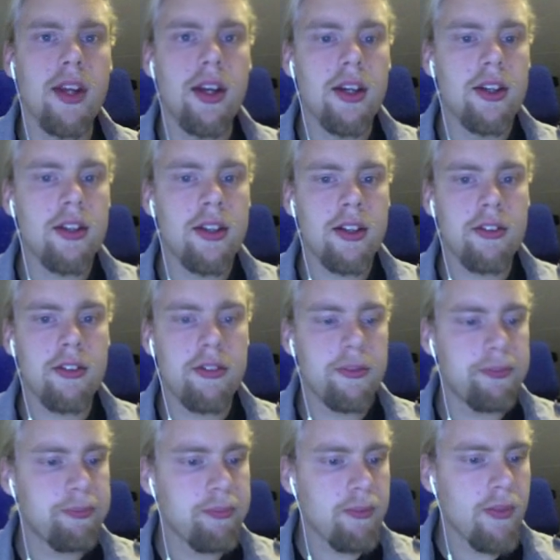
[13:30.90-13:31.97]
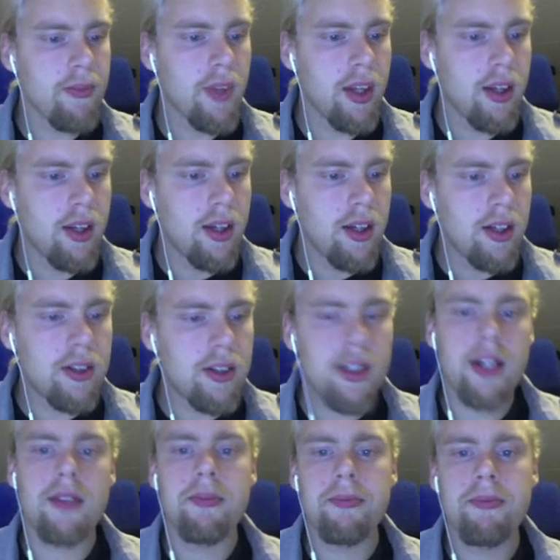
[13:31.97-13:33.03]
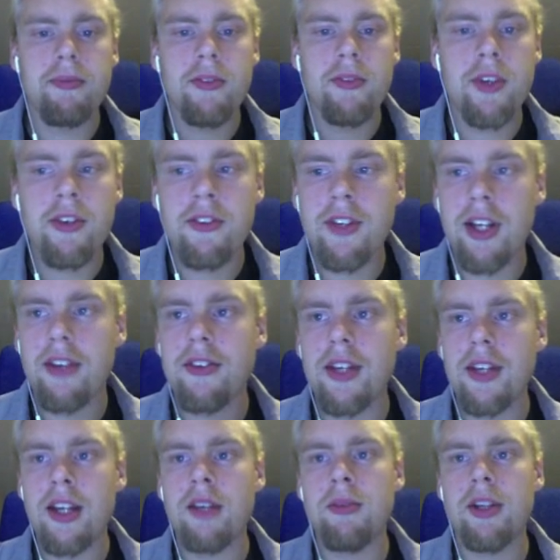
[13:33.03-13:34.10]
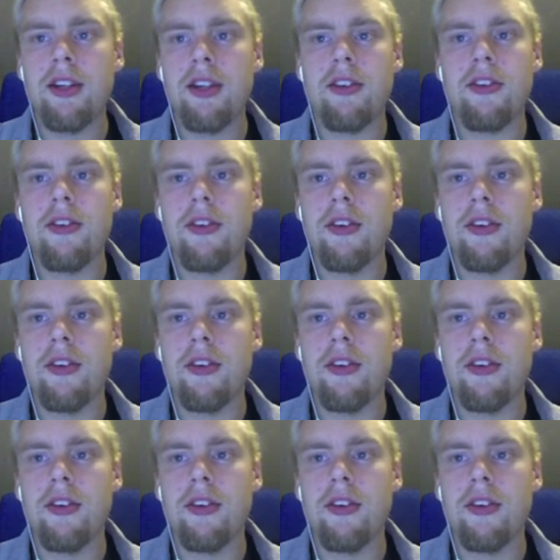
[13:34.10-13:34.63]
Good enough. Alright, what's next? Enemies.